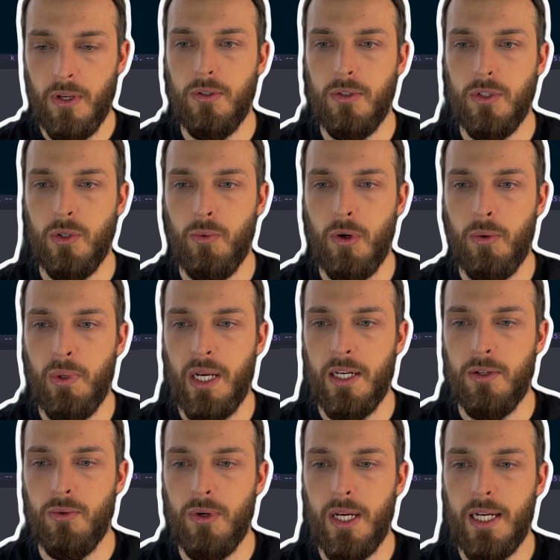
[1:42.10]
So what we are
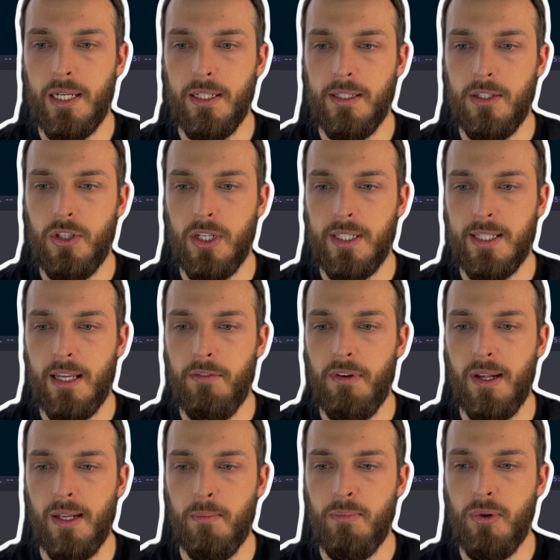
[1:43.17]
doing is just
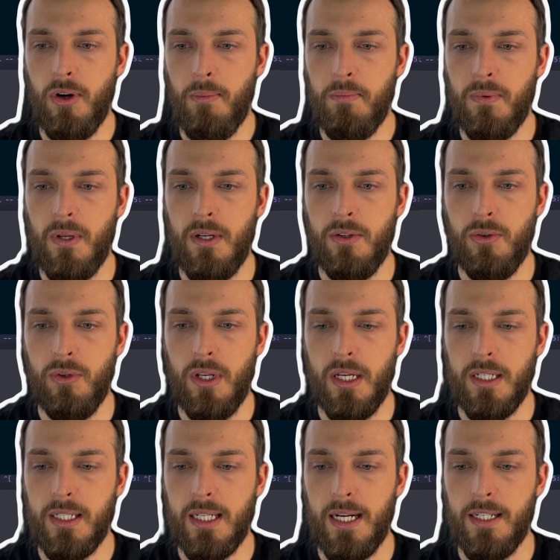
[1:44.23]
giving the prop into the
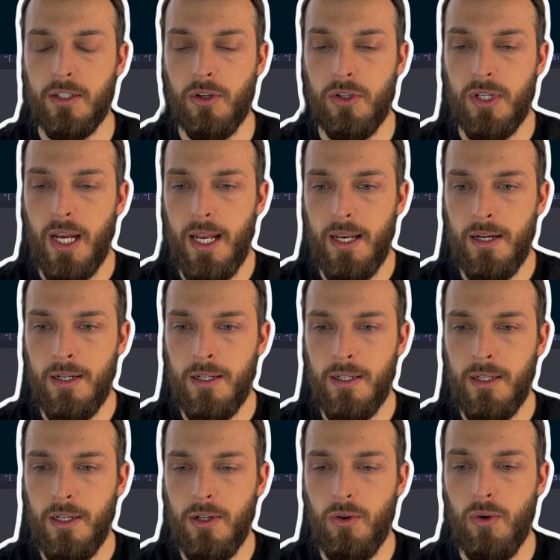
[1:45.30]
styled container
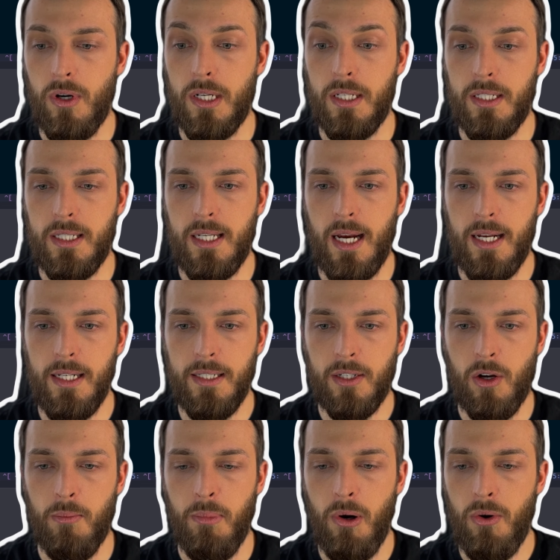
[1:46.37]
or in the styled
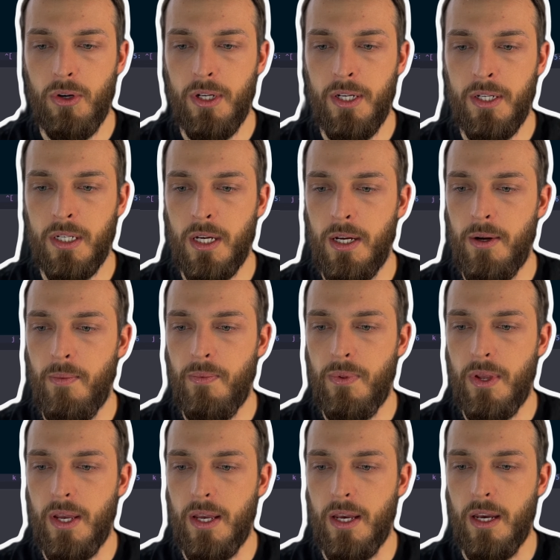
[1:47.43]
component
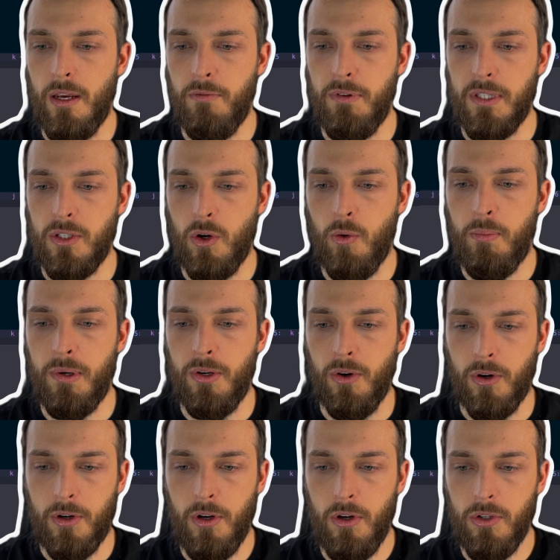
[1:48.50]
if it's open
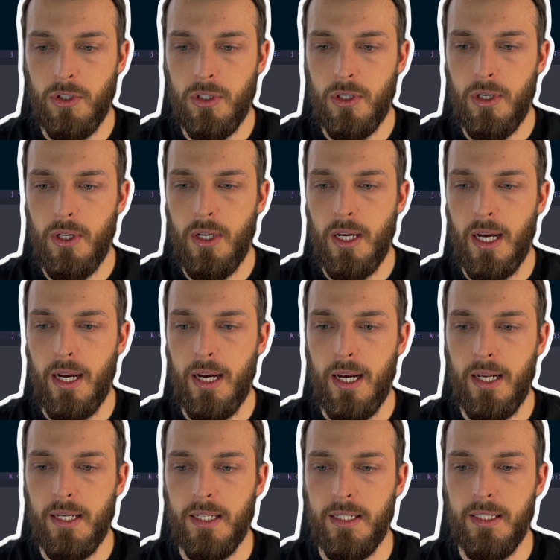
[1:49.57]
or closed.
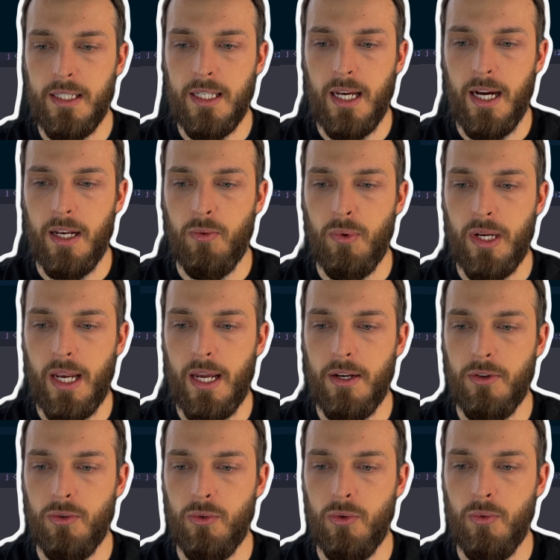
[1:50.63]
And inside we can
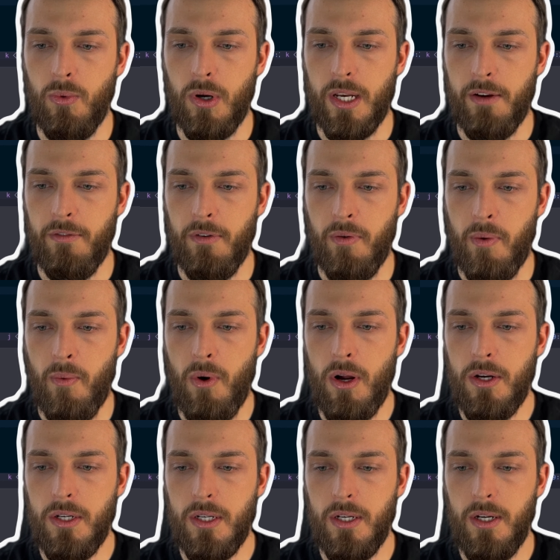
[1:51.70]
do whatever we
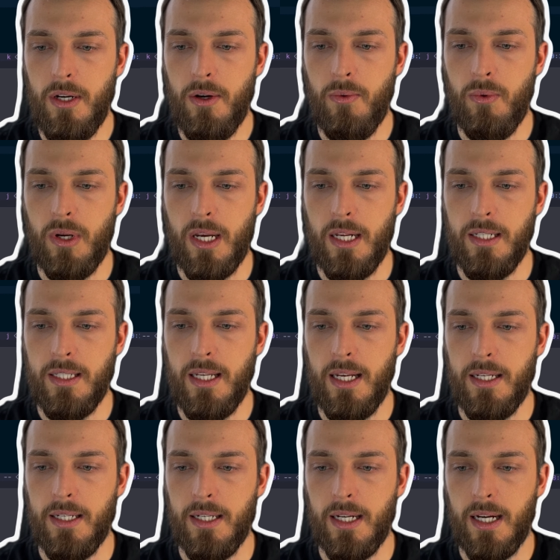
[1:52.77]
want. We can
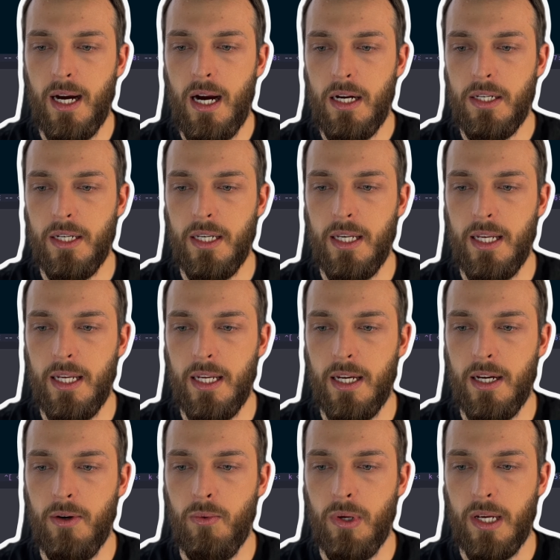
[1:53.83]
set a card in
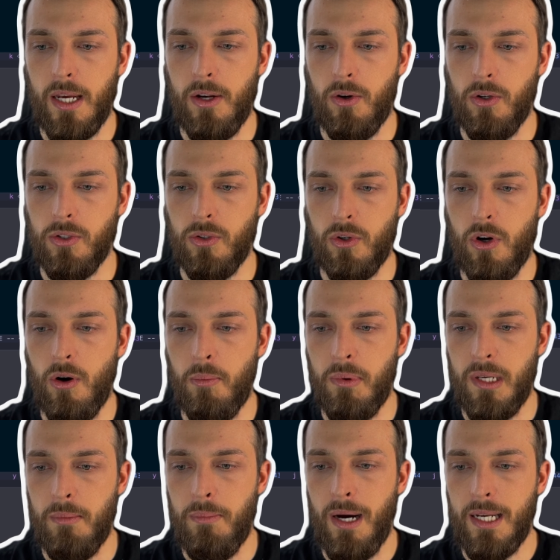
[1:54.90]
here. We can also copy
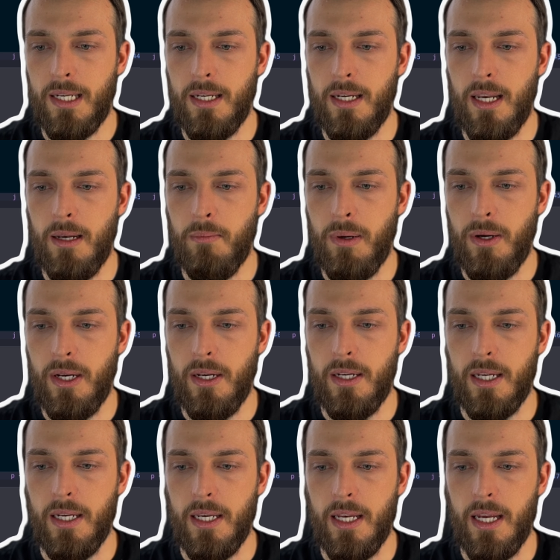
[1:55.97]
the button and put it
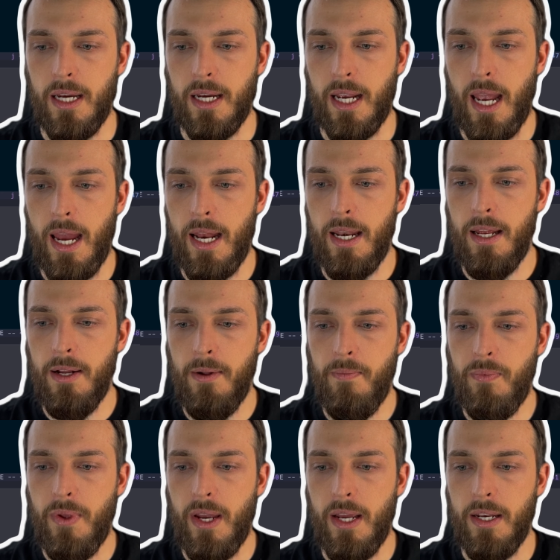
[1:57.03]
in here again,
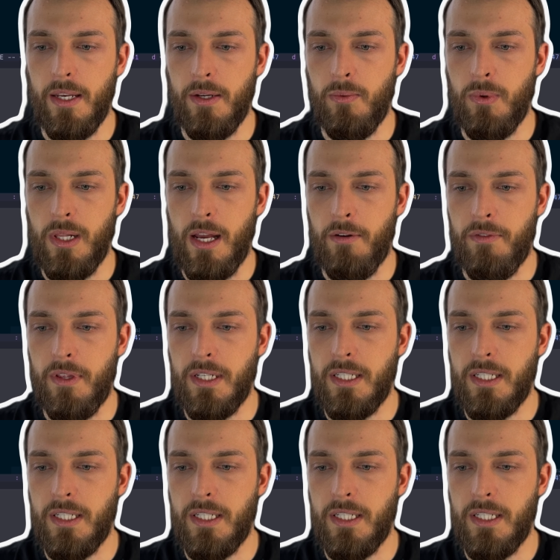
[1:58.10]
and it will have the